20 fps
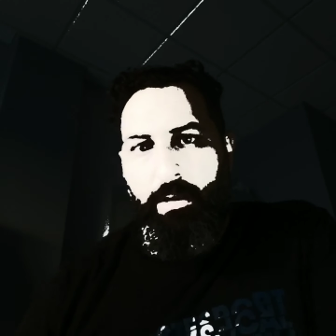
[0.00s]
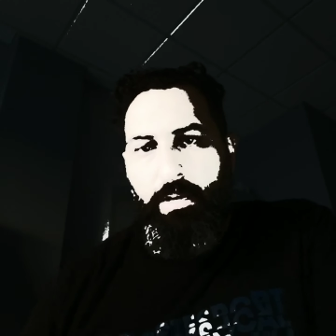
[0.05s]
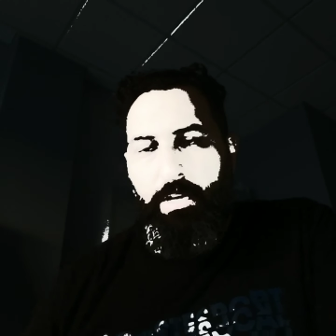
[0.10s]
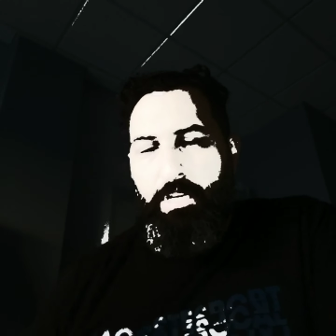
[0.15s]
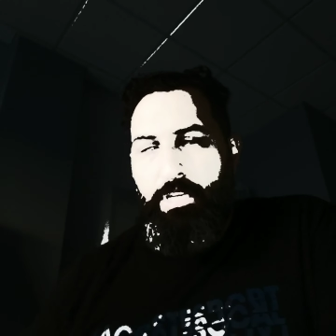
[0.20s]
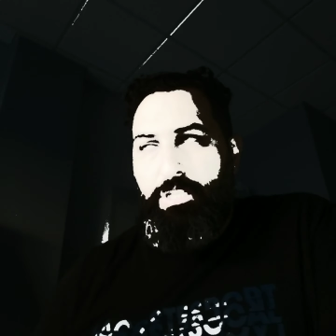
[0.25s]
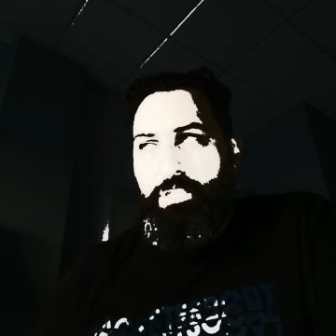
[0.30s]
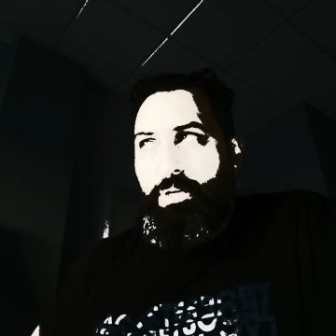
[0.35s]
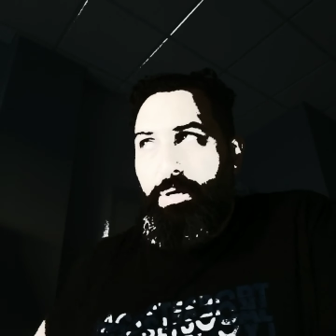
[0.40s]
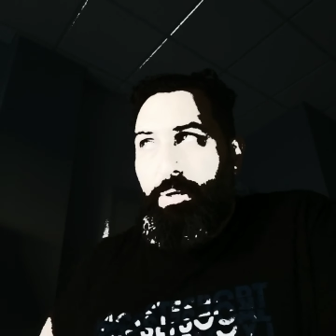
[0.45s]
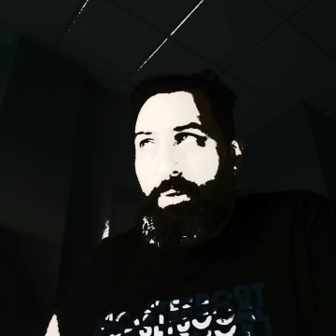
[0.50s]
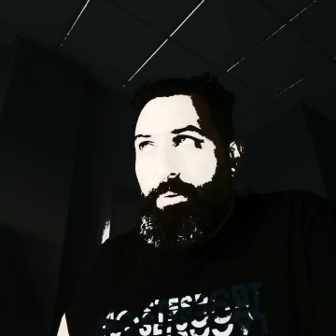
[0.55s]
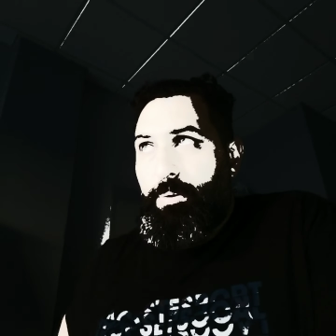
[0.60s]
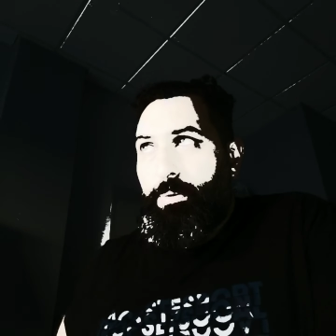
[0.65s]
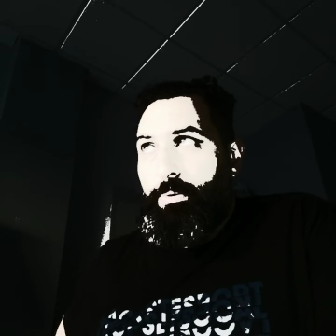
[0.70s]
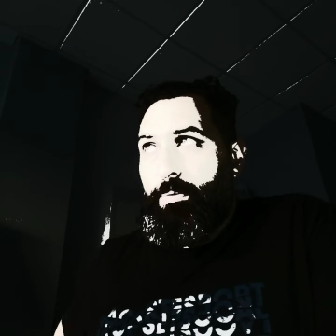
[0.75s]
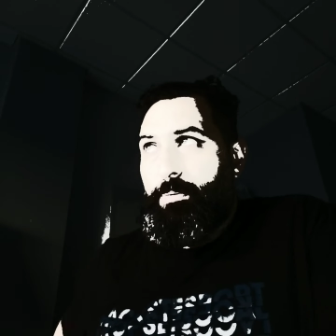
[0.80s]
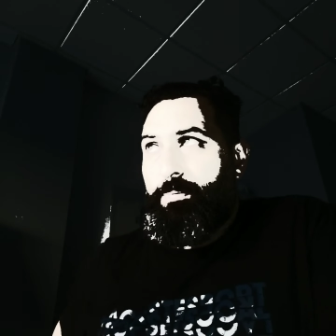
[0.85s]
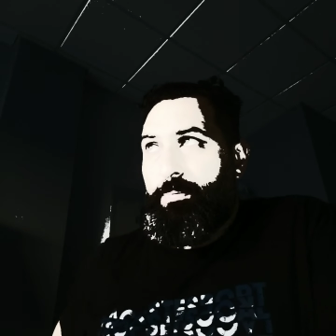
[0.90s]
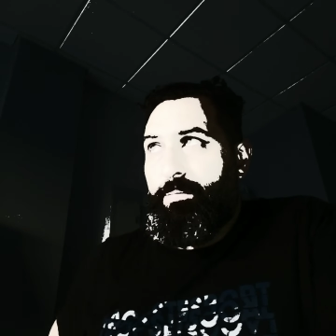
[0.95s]
So
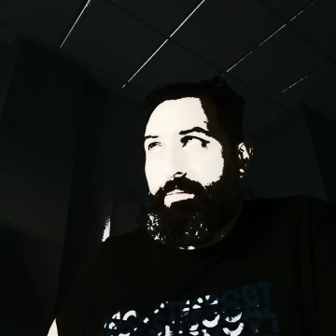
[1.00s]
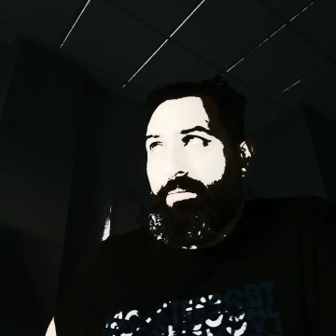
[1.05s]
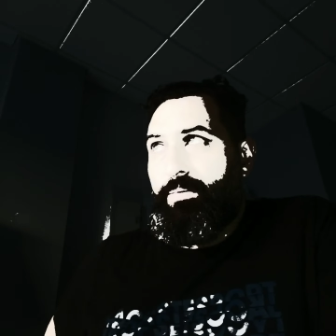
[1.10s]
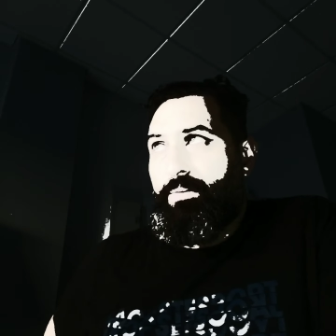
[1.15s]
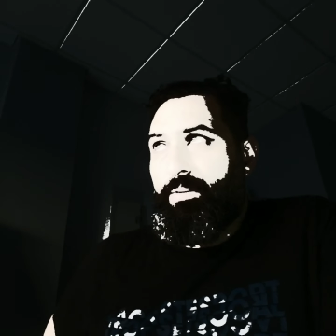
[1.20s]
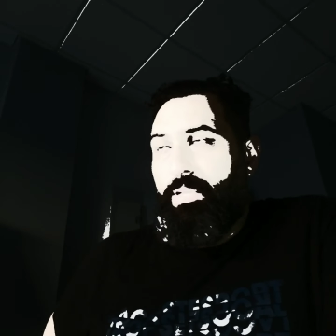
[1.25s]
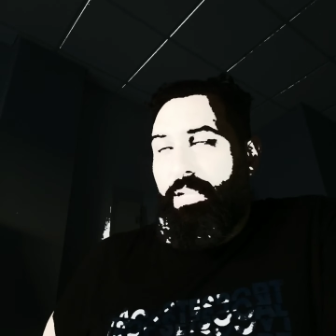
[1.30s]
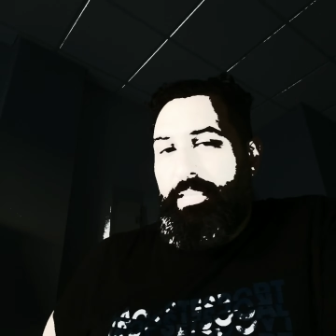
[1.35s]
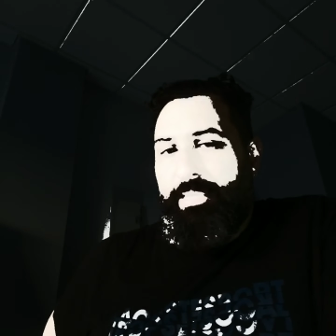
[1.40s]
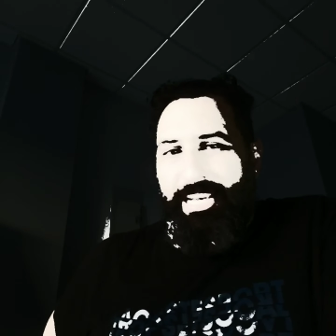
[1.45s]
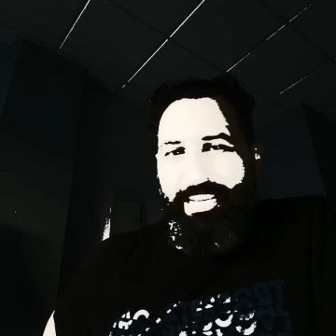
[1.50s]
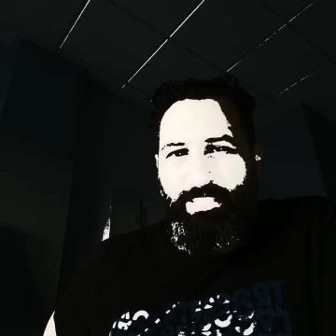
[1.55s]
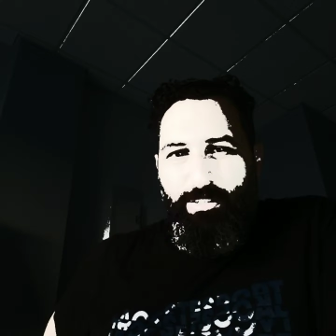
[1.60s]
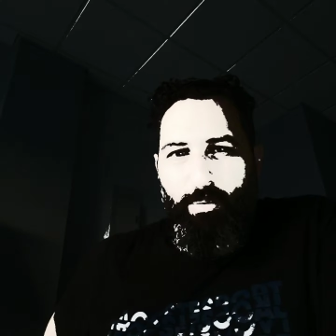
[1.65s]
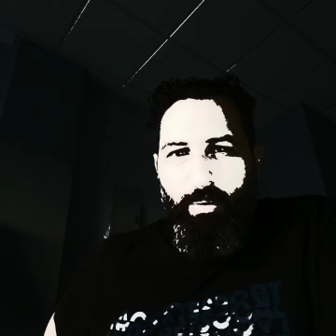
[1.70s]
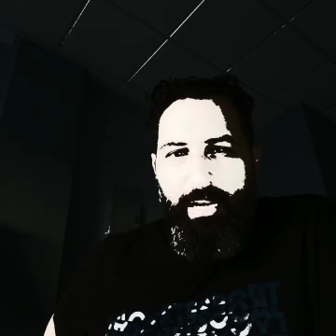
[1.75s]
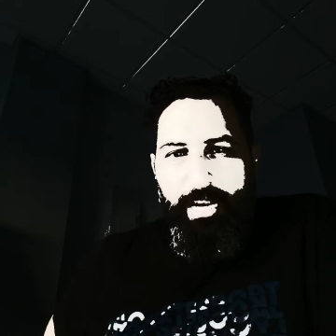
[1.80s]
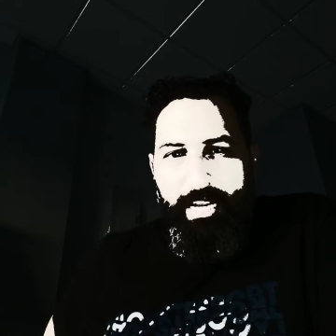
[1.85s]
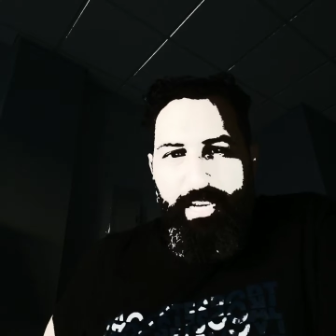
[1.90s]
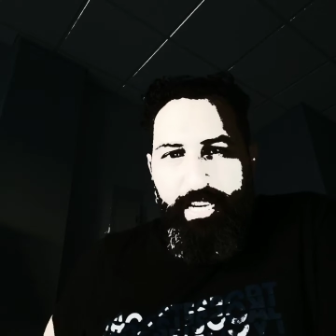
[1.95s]
that's
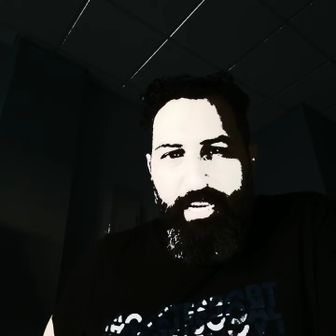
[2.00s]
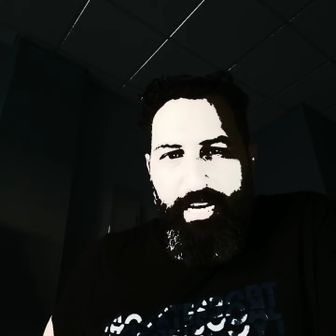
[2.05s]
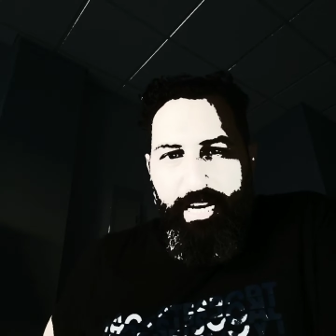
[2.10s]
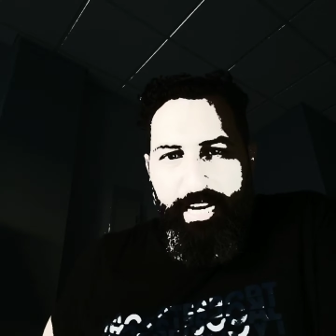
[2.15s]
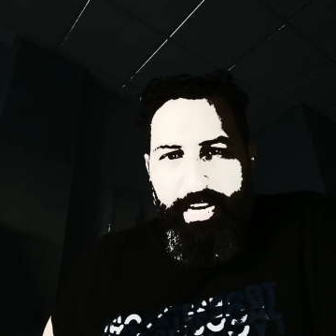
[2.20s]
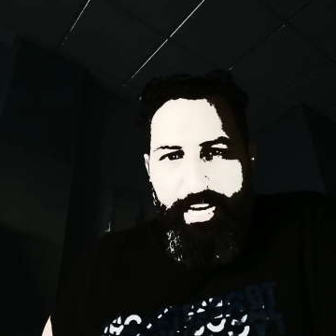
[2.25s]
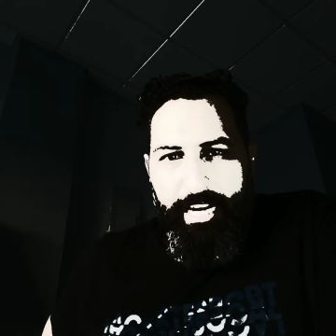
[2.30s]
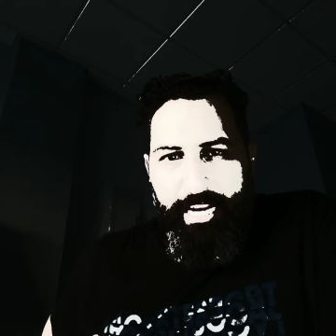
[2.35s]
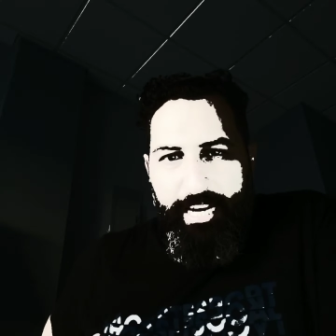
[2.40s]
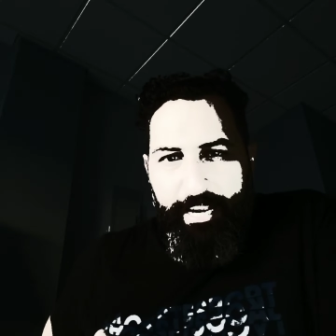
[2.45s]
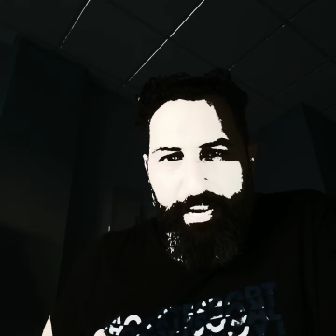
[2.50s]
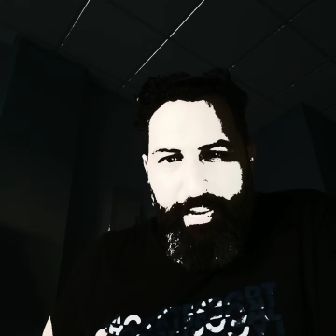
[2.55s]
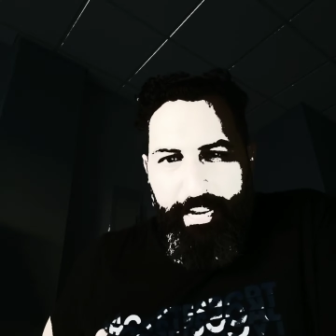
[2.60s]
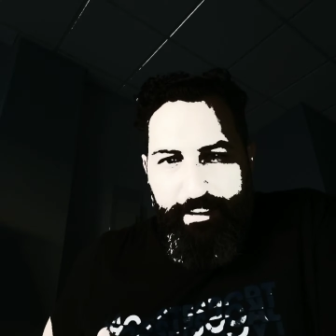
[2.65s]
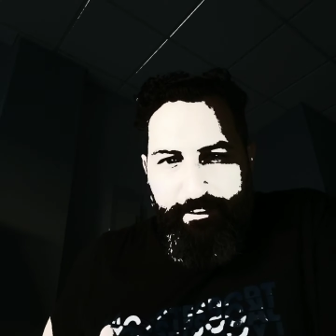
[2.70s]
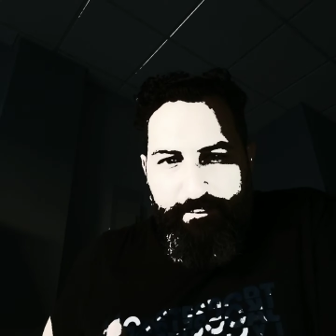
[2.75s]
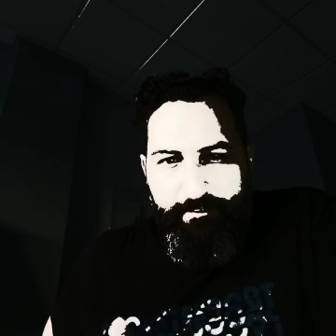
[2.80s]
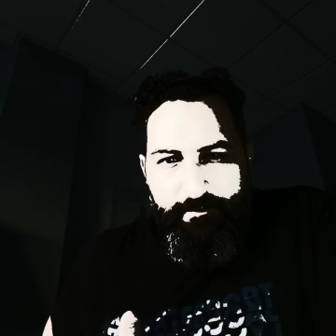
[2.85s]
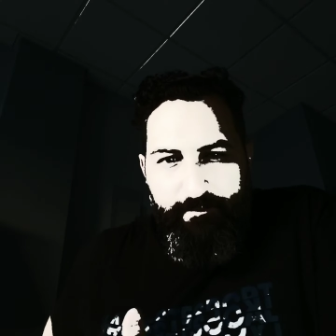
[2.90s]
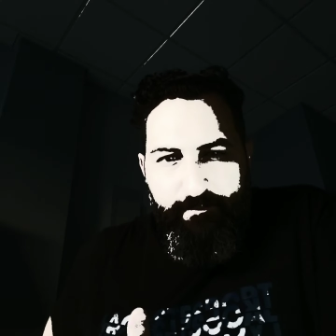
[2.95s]
why I
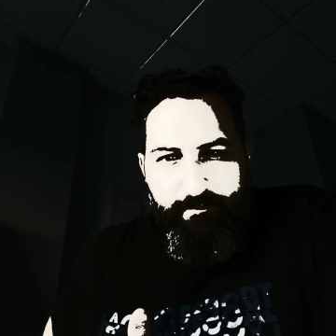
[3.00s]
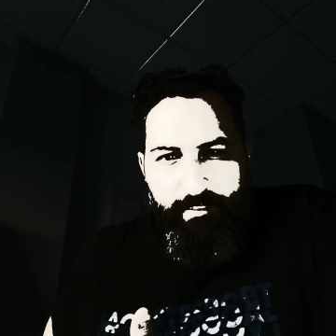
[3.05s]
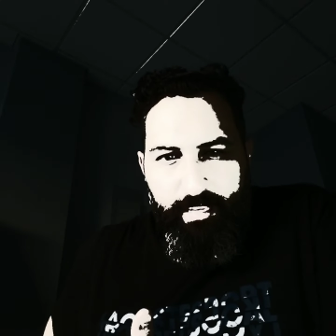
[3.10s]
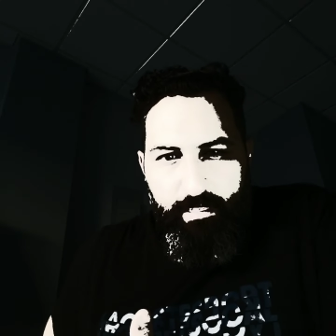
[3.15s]
feel